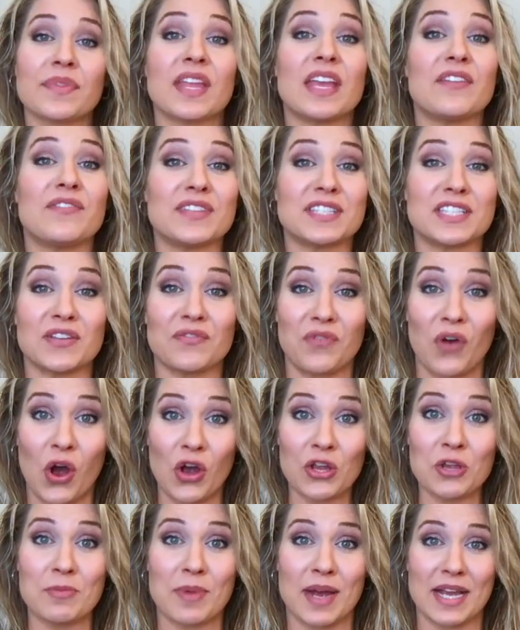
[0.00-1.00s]
If it's a
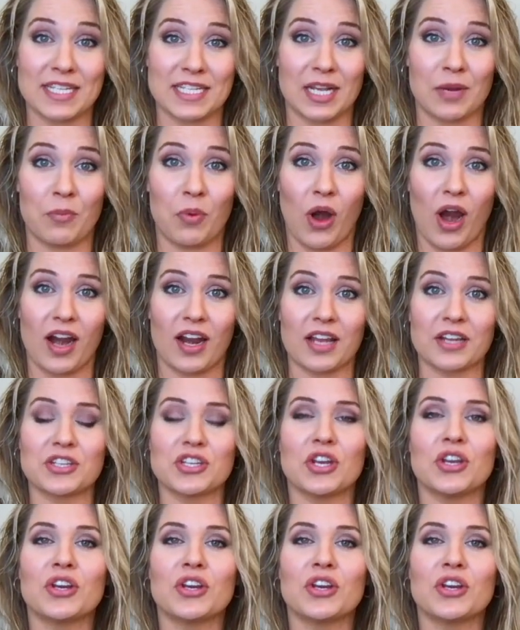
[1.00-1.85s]
volumizing product,